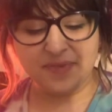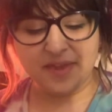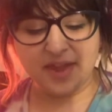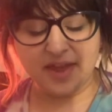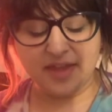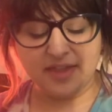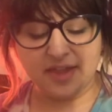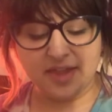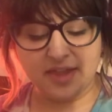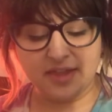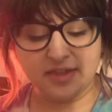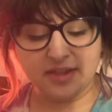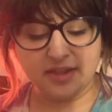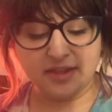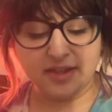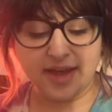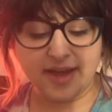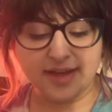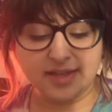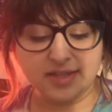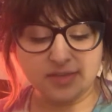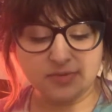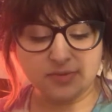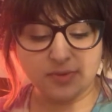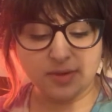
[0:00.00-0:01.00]
And then the
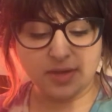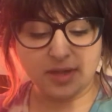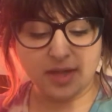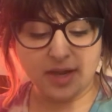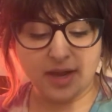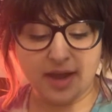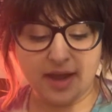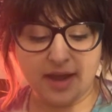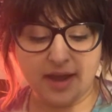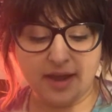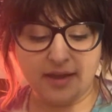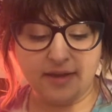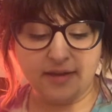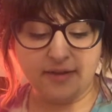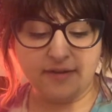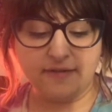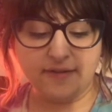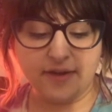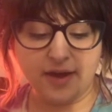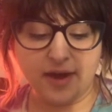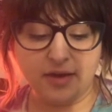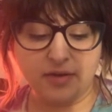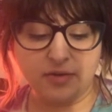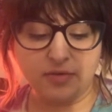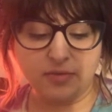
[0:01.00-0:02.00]
last one that I
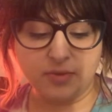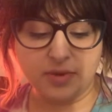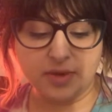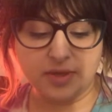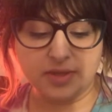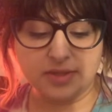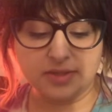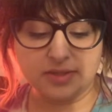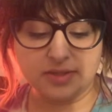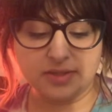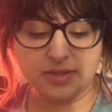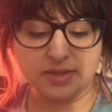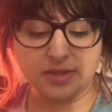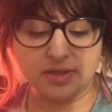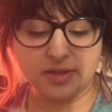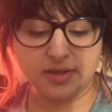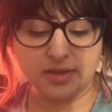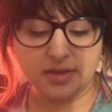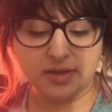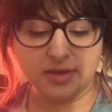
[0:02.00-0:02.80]
found was